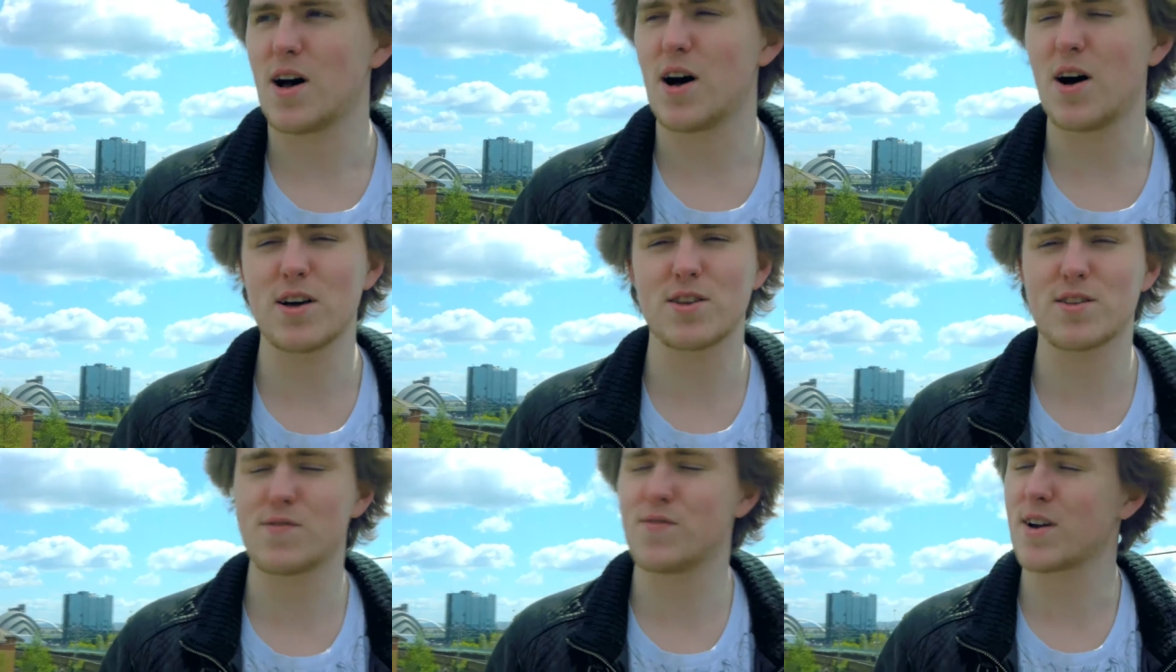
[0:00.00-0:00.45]

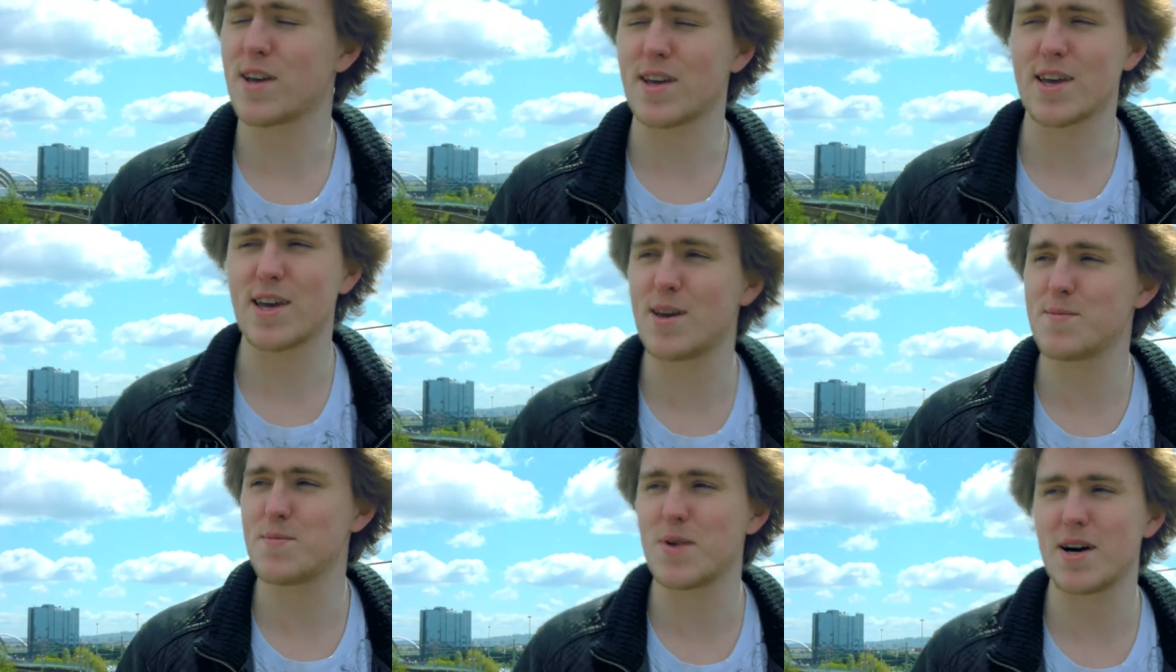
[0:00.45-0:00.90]
I fucking
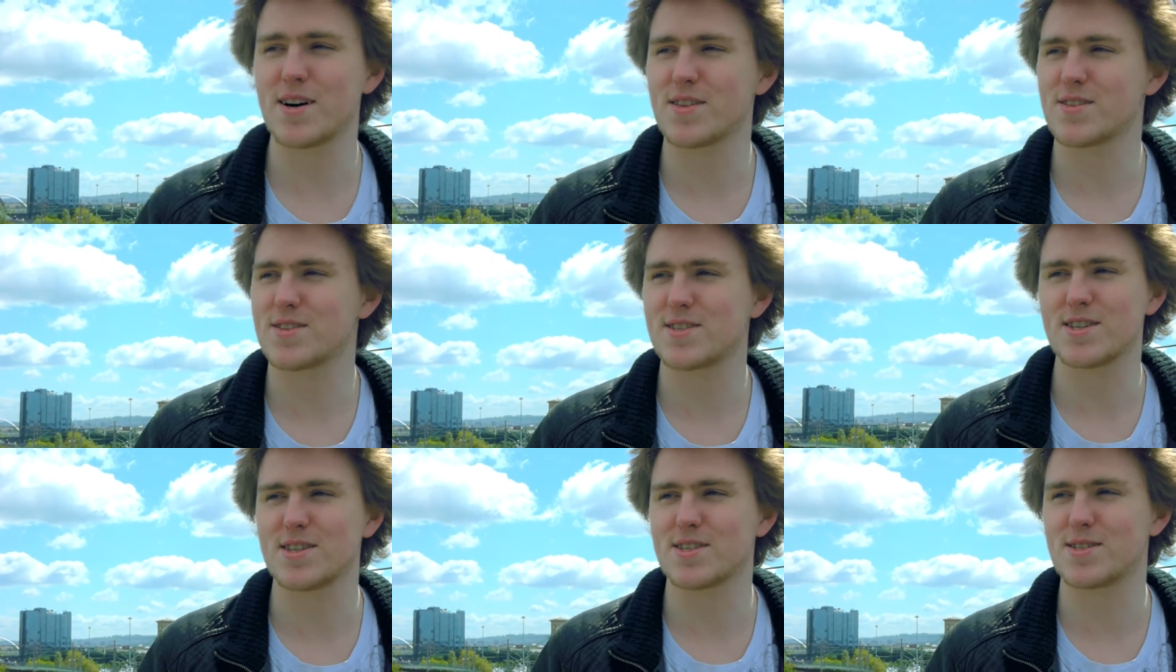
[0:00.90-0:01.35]
hate
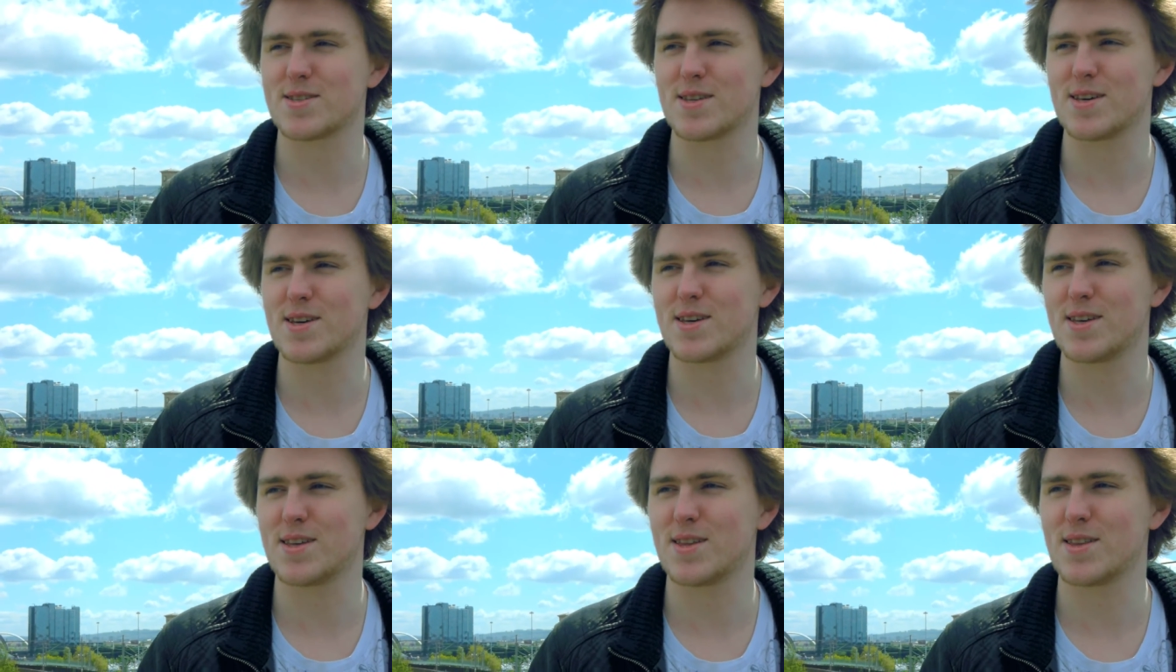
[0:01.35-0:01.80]
maths. It's
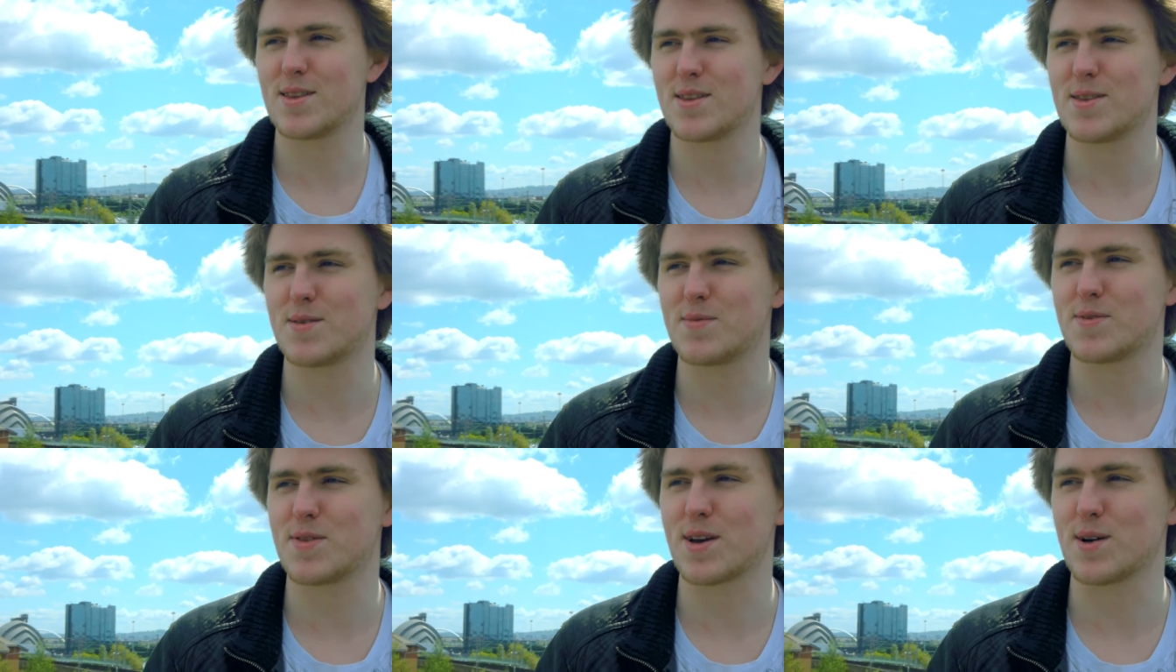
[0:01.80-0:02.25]

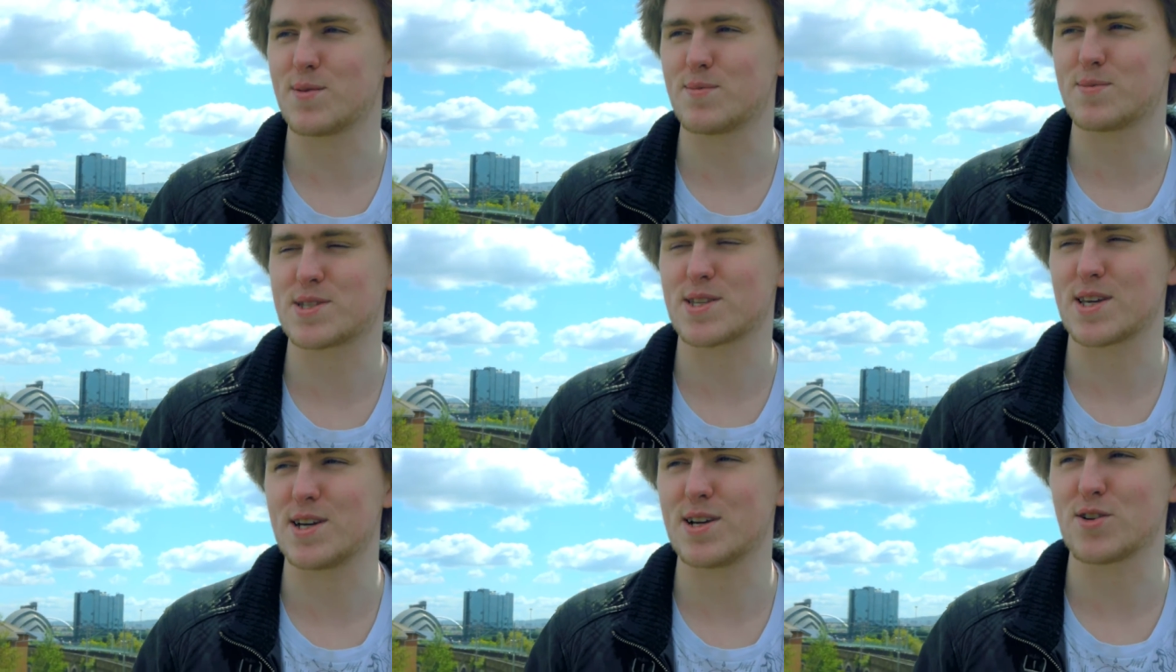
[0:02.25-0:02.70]
like the thing I'm
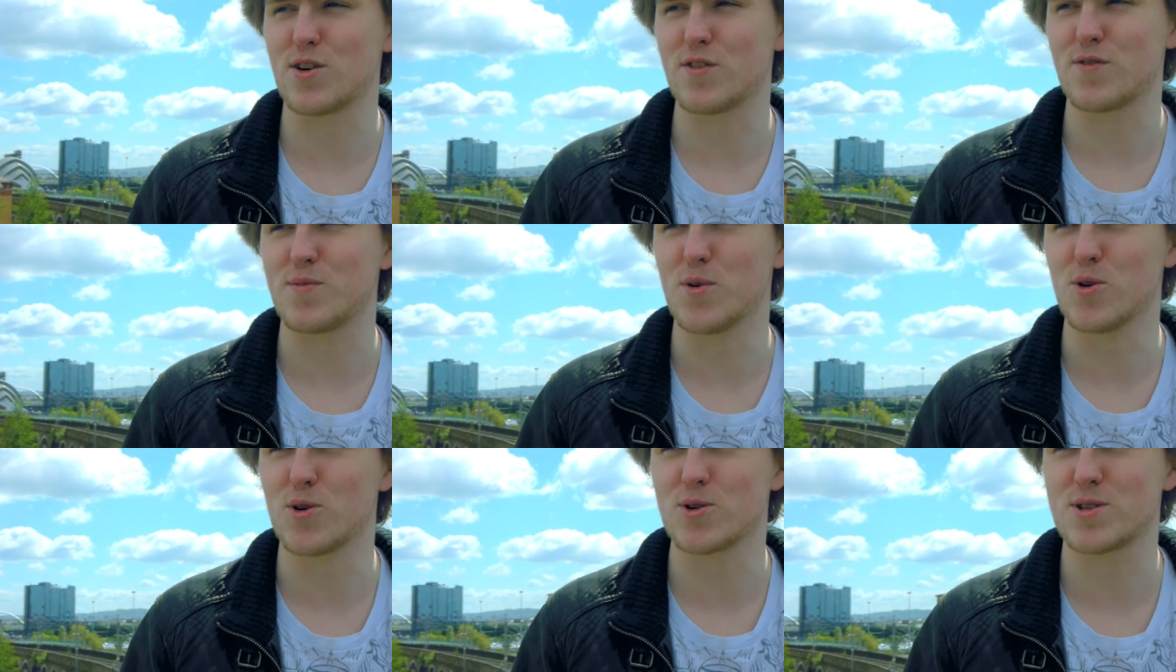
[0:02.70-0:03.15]
scared
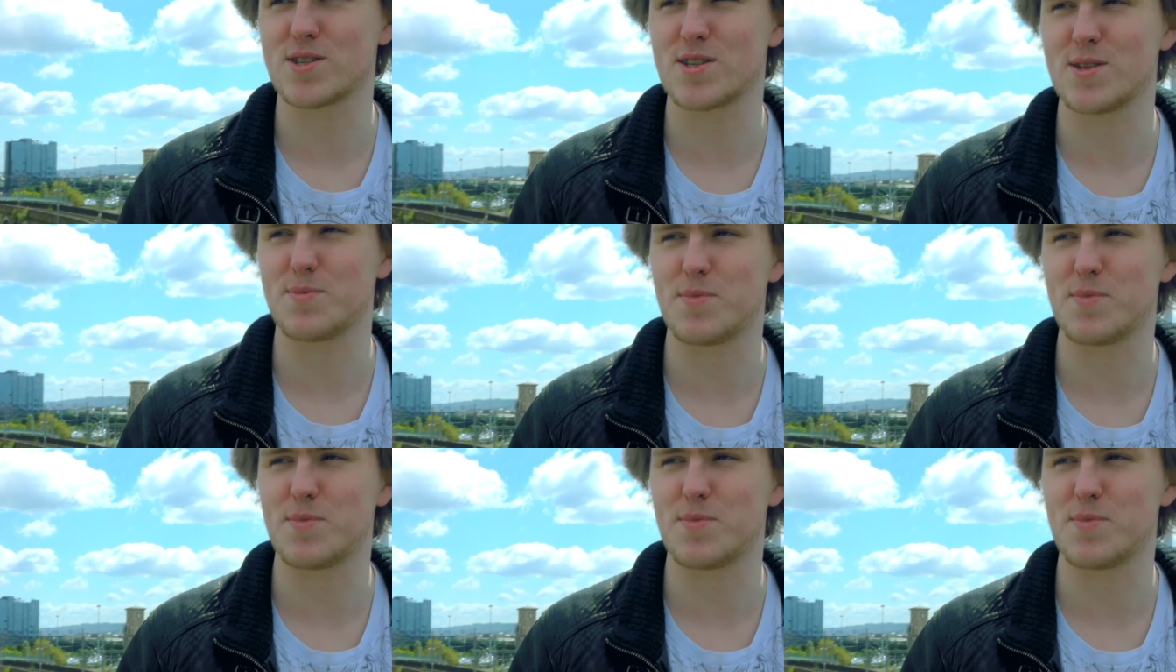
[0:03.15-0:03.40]
of most,